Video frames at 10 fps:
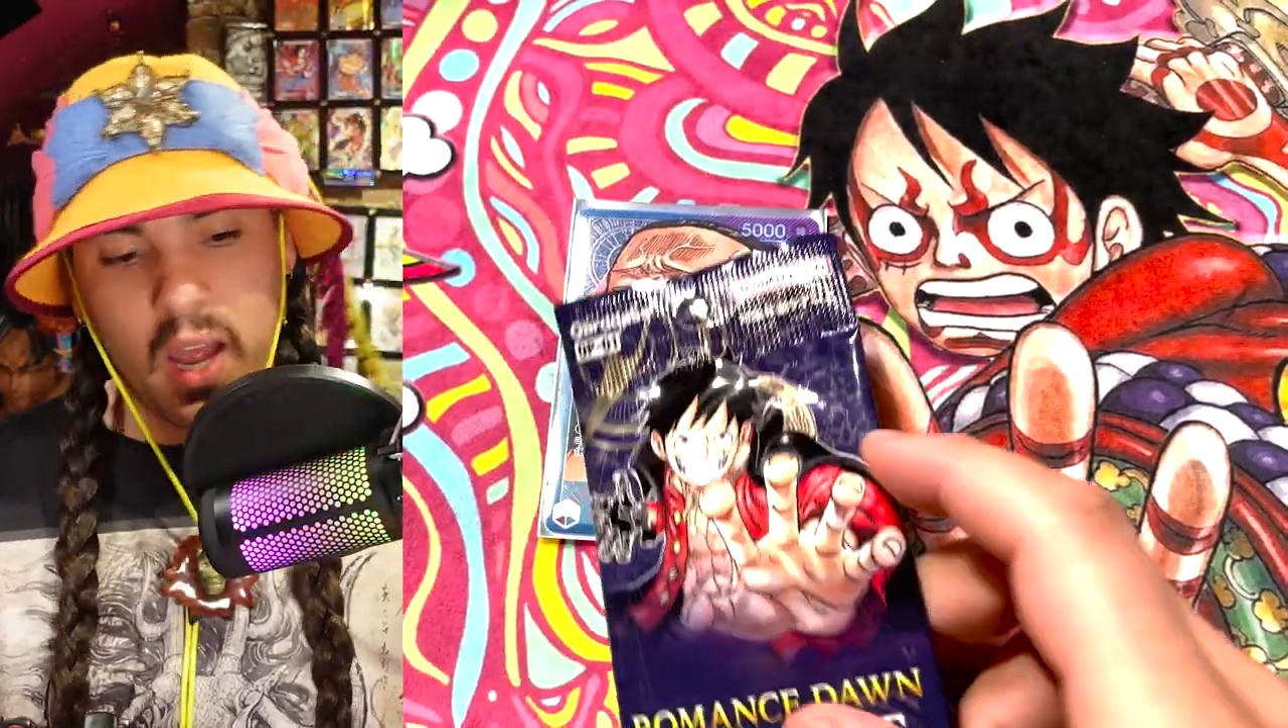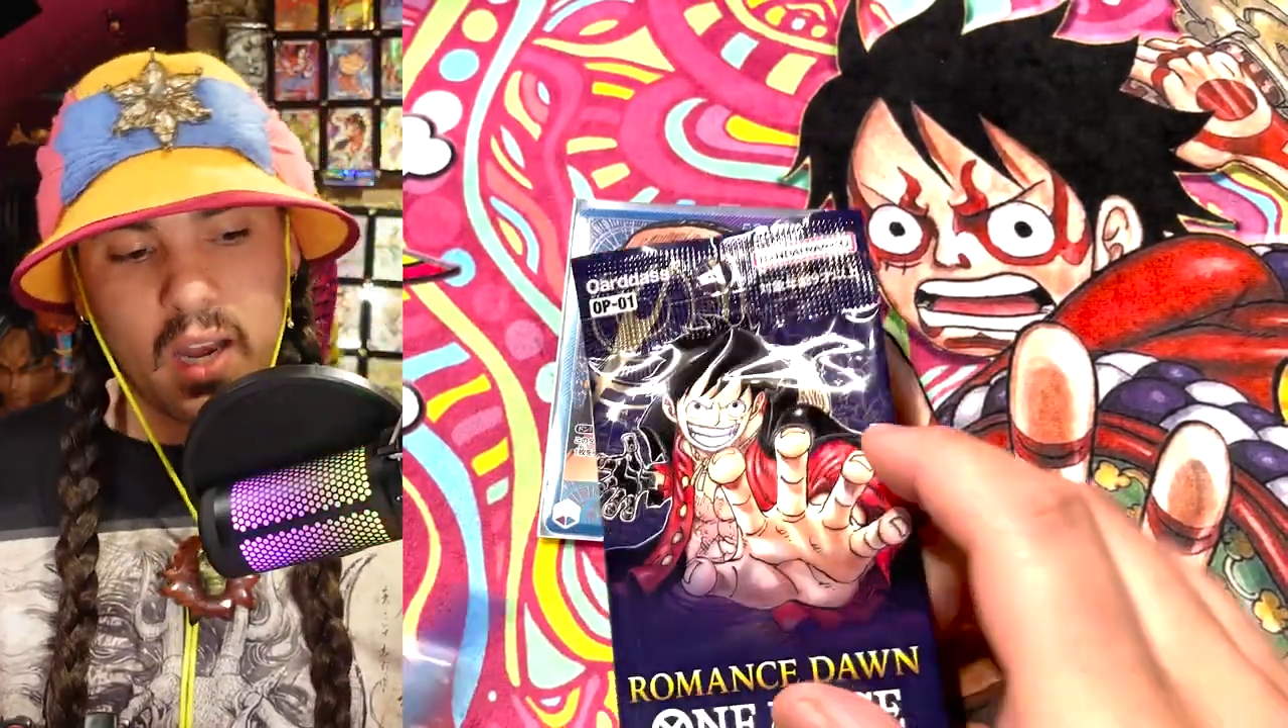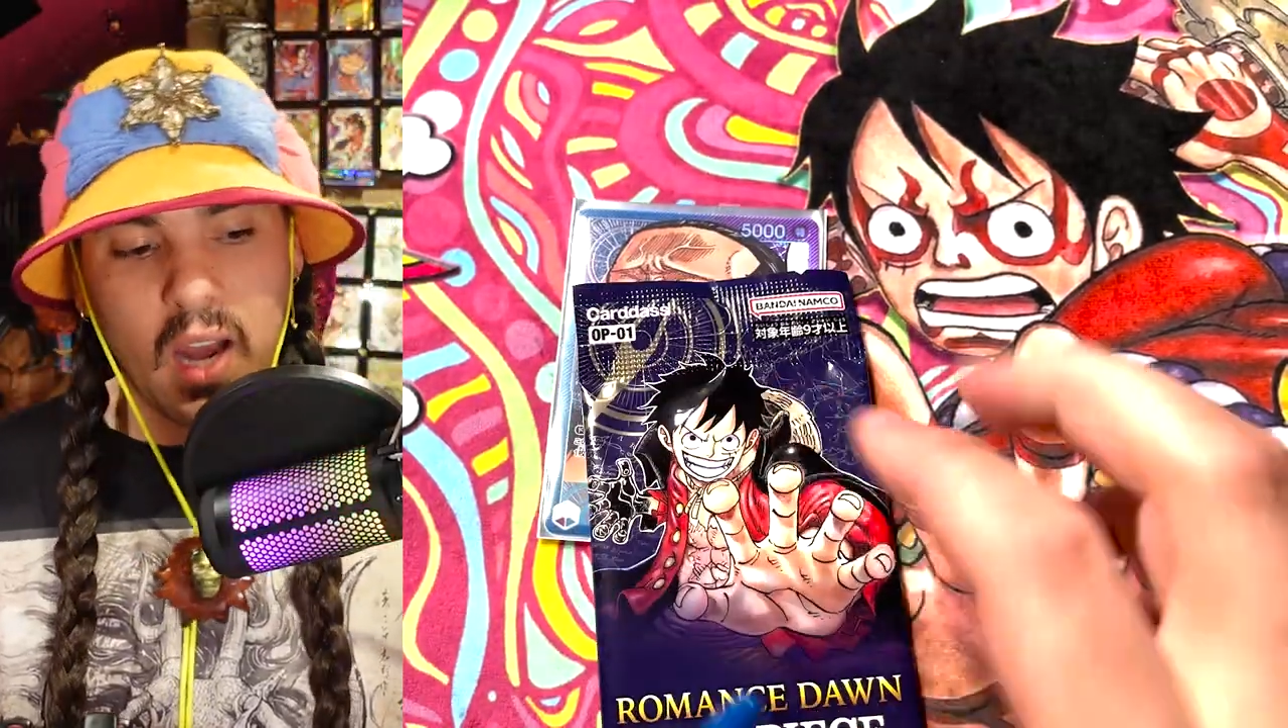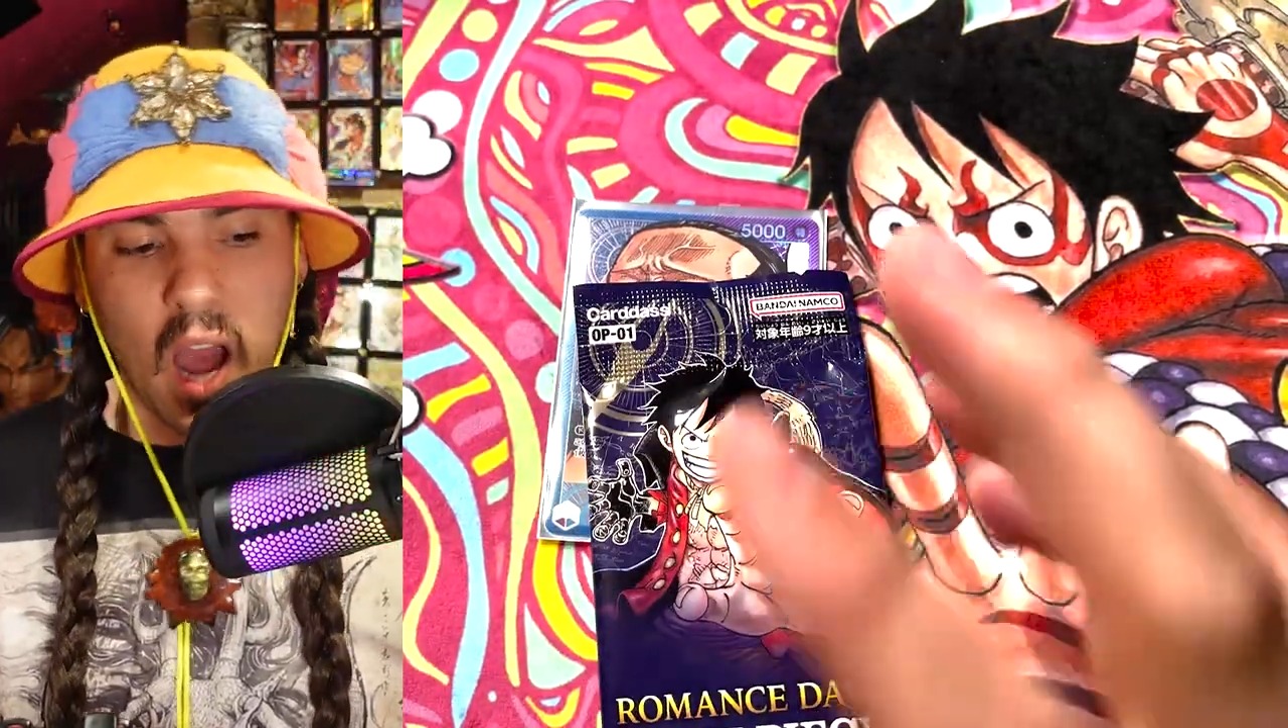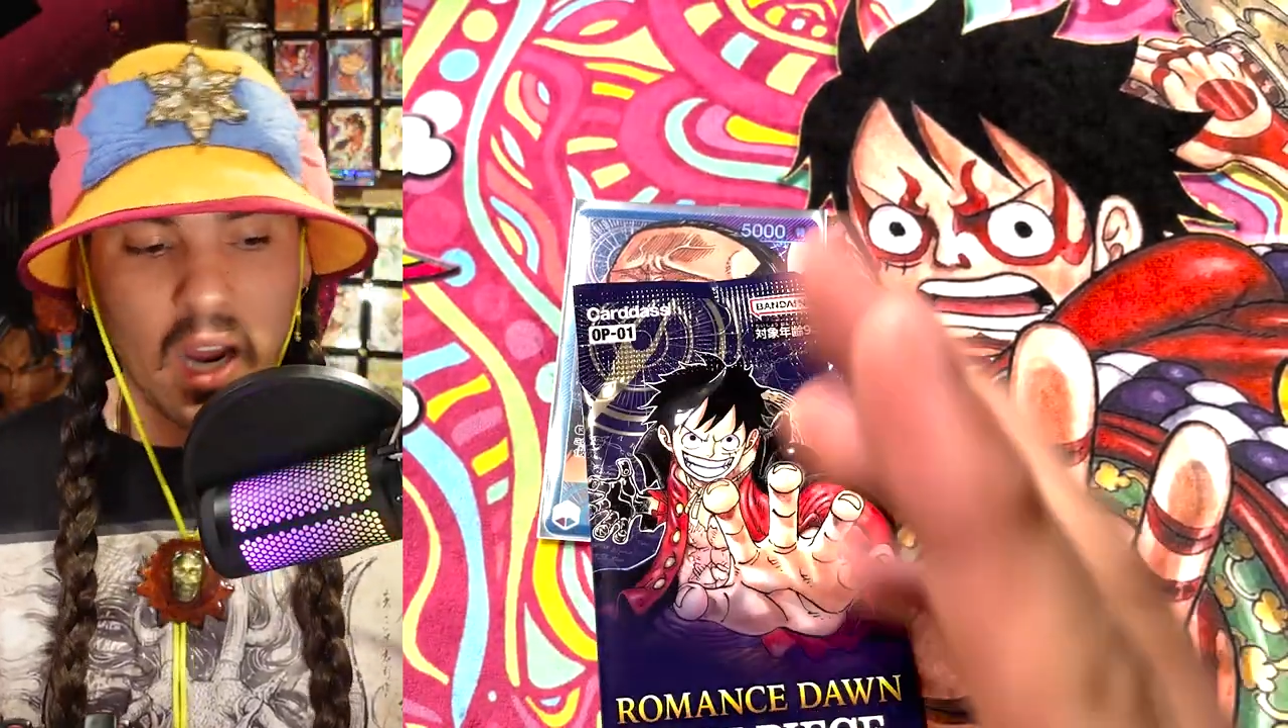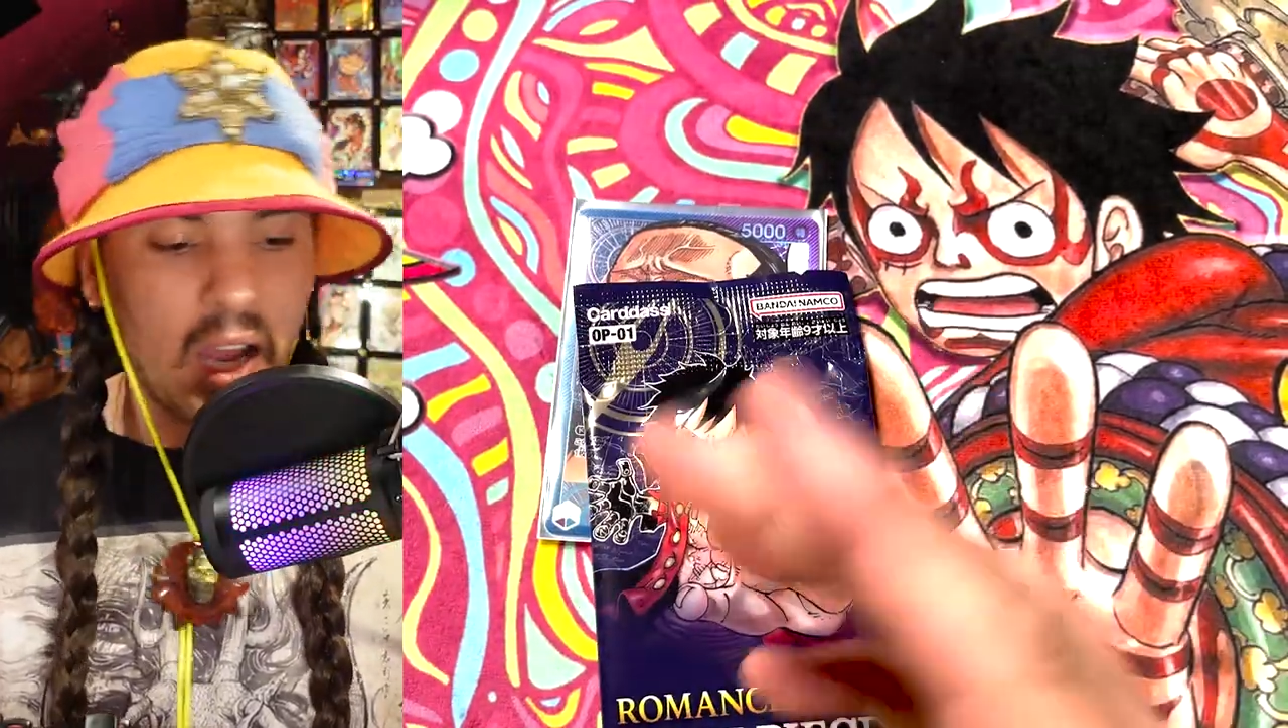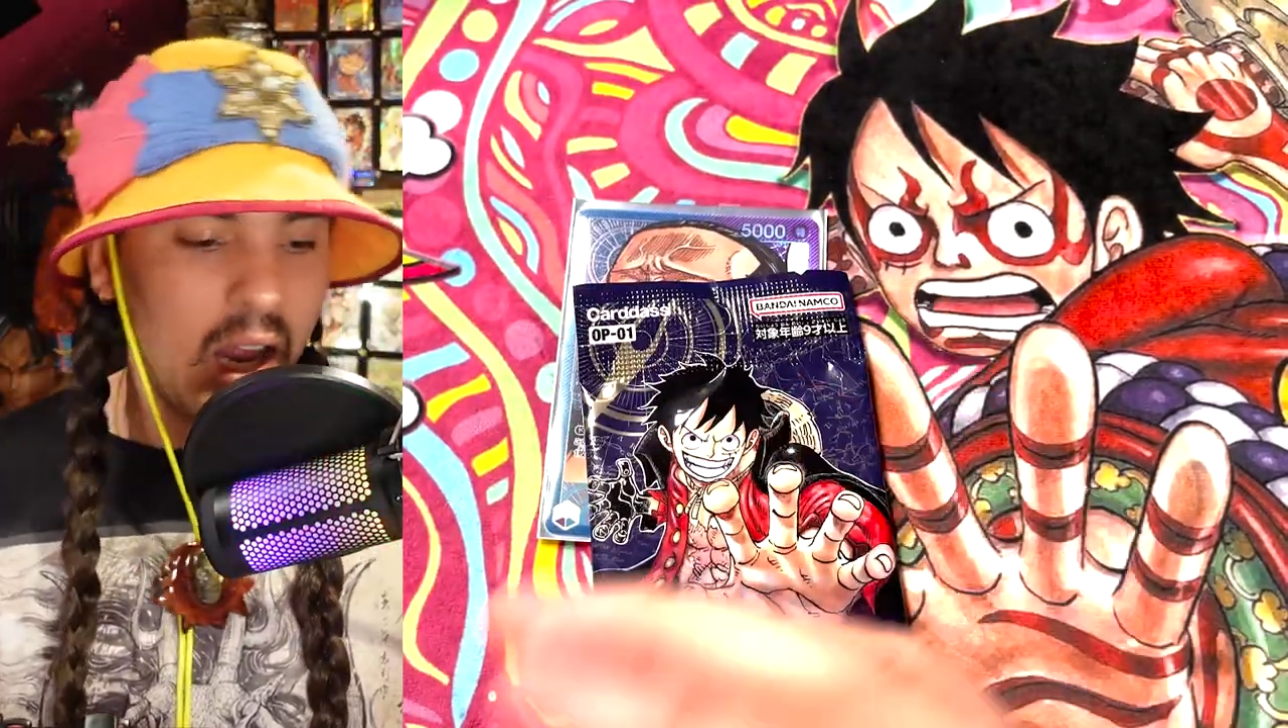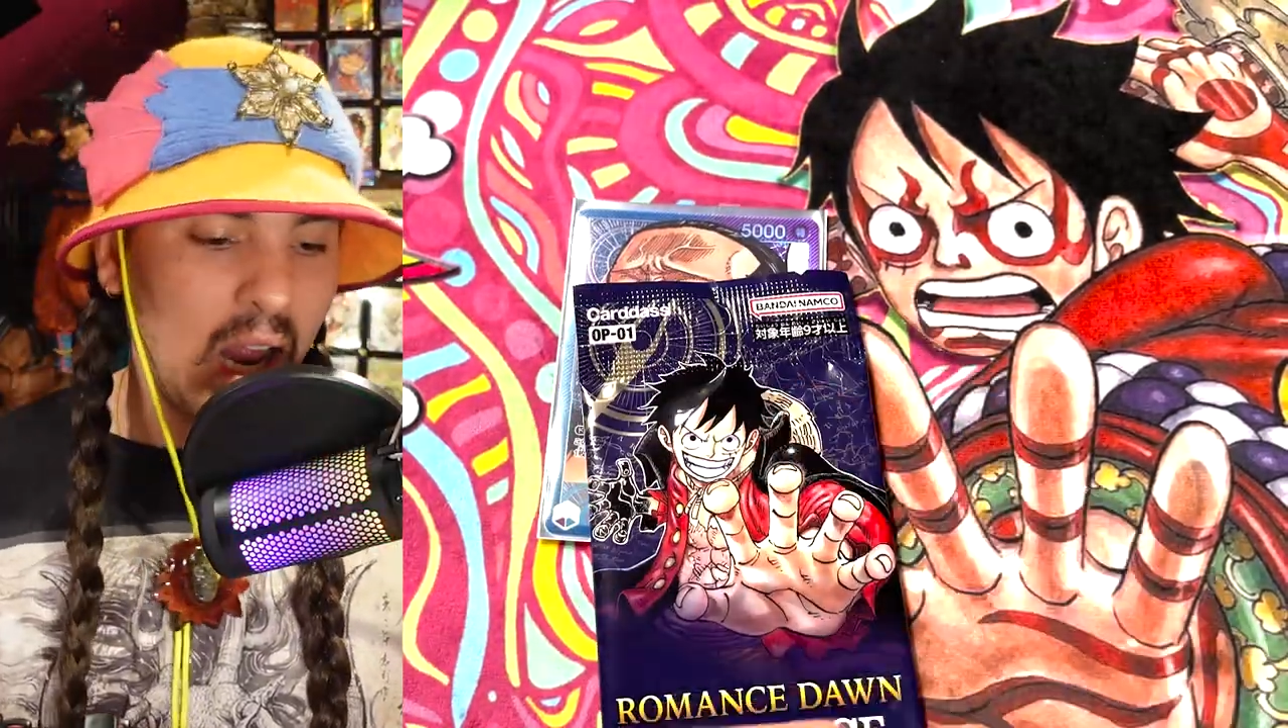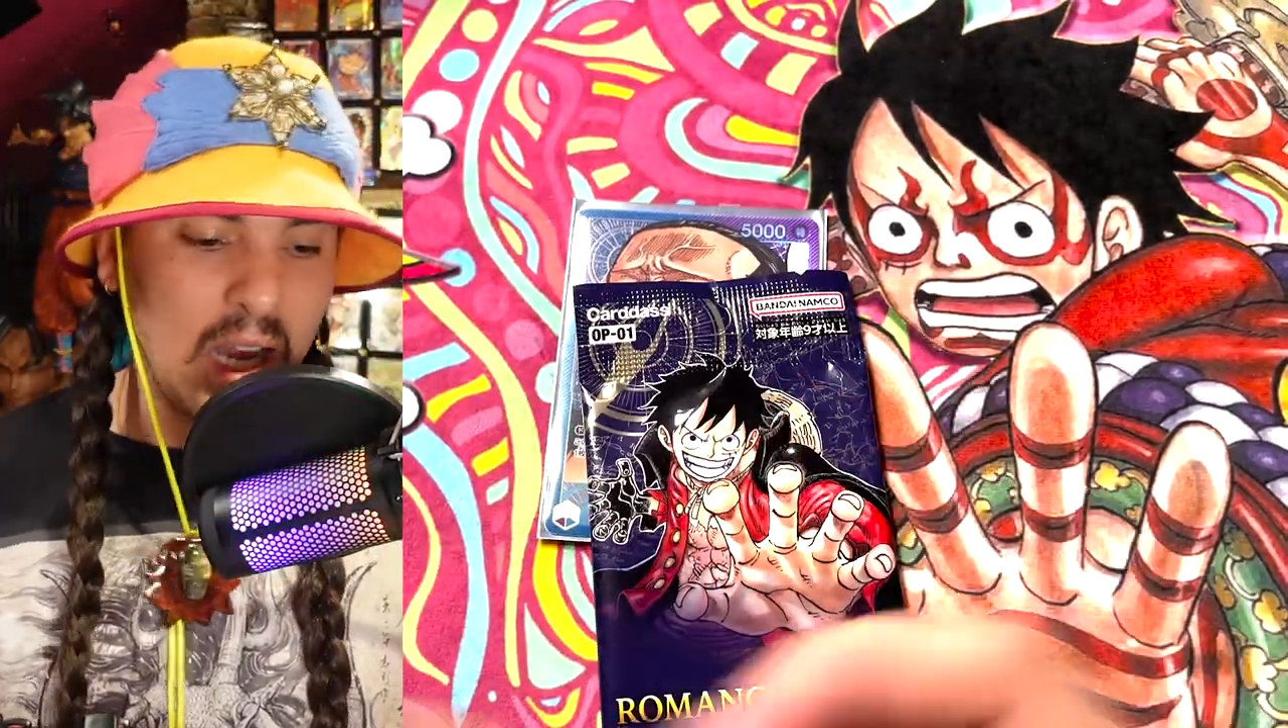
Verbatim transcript: and not cut